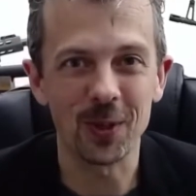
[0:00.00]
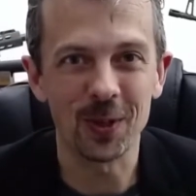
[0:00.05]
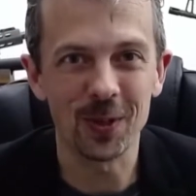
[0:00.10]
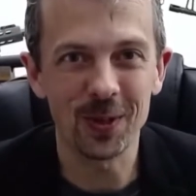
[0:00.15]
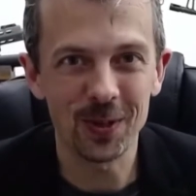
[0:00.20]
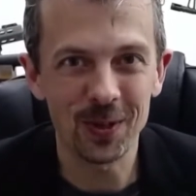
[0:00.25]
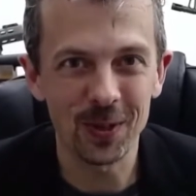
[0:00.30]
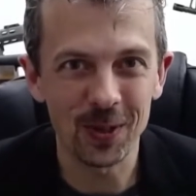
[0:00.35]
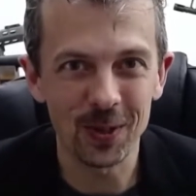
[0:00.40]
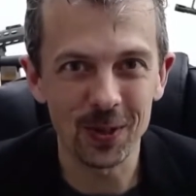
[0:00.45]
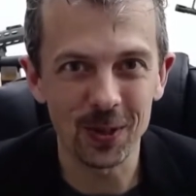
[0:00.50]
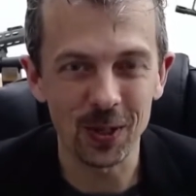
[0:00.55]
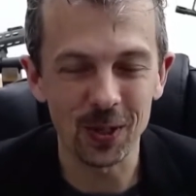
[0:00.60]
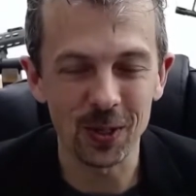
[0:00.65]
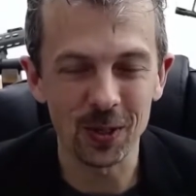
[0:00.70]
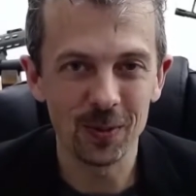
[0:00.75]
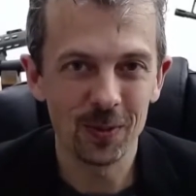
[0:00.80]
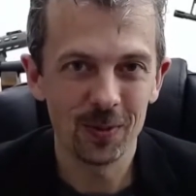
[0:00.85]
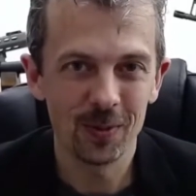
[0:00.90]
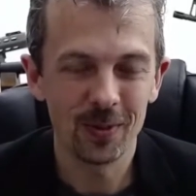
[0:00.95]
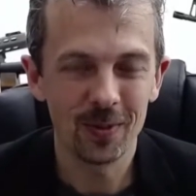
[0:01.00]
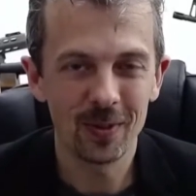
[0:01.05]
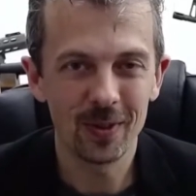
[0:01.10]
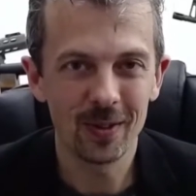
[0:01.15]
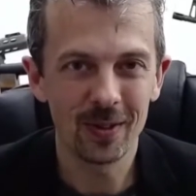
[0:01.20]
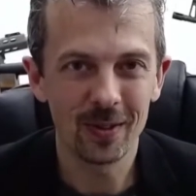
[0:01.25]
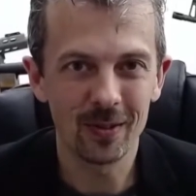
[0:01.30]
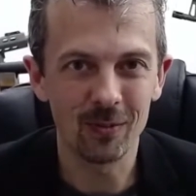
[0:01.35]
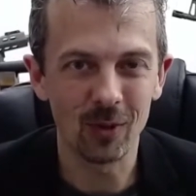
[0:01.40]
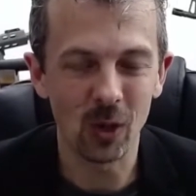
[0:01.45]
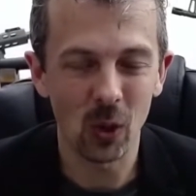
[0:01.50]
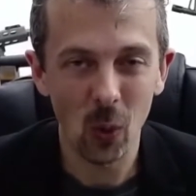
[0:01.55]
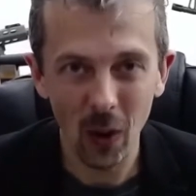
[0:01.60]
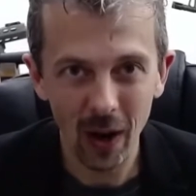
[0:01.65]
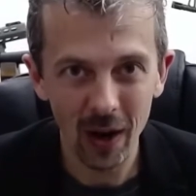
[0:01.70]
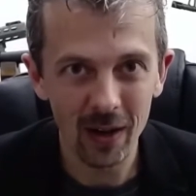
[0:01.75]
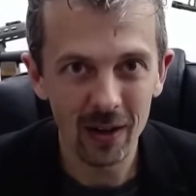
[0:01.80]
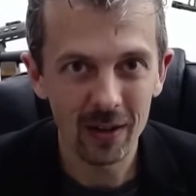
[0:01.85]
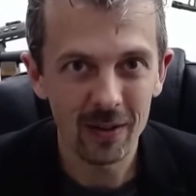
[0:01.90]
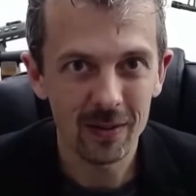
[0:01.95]
that
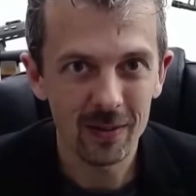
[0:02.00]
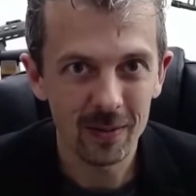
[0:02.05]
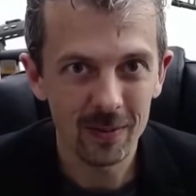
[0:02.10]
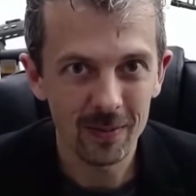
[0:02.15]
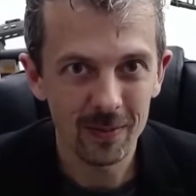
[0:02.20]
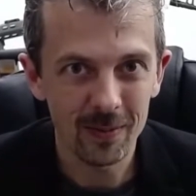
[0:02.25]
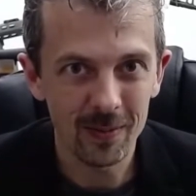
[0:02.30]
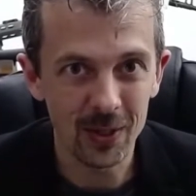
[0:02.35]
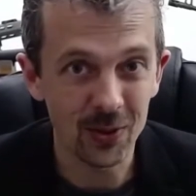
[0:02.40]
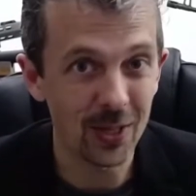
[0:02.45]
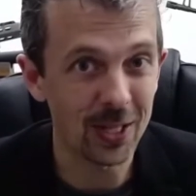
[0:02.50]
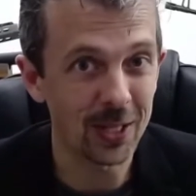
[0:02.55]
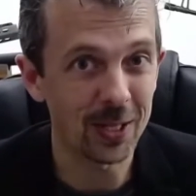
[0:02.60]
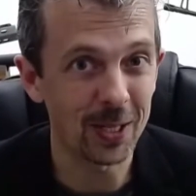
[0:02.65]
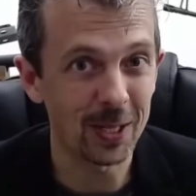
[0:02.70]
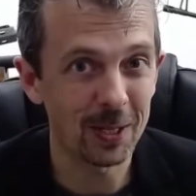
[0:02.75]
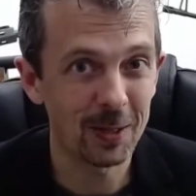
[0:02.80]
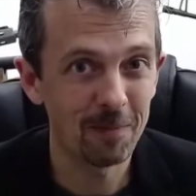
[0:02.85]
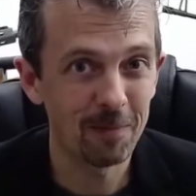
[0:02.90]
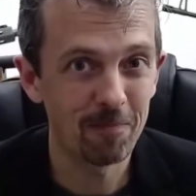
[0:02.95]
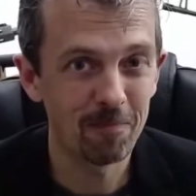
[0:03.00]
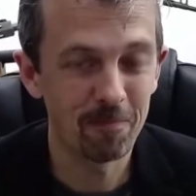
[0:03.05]
require aesthetics.